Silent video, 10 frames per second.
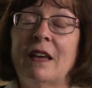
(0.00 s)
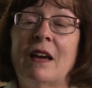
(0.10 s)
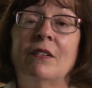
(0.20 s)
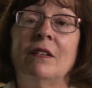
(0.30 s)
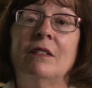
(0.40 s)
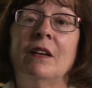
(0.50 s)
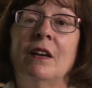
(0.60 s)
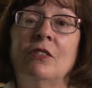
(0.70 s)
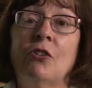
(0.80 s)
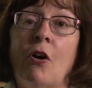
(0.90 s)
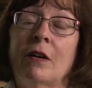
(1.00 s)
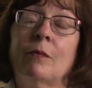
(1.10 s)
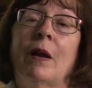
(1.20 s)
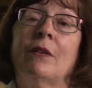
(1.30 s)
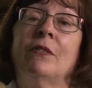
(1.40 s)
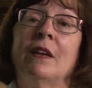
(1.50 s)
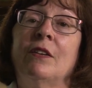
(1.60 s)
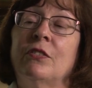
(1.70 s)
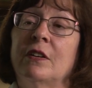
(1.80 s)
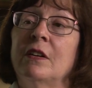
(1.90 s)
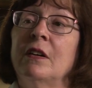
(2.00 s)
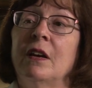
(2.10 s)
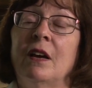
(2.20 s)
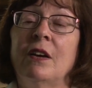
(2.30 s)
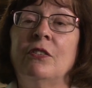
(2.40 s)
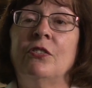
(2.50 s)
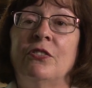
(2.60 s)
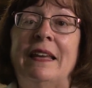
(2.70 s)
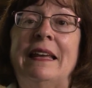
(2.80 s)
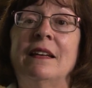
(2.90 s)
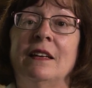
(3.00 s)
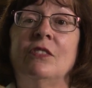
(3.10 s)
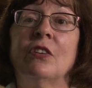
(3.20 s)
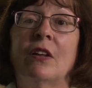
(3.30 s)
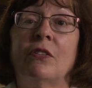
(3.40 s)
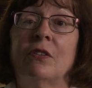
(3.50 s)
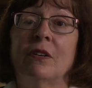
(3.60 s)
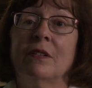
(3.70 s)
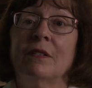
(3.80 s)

down and talk about things and understand each other.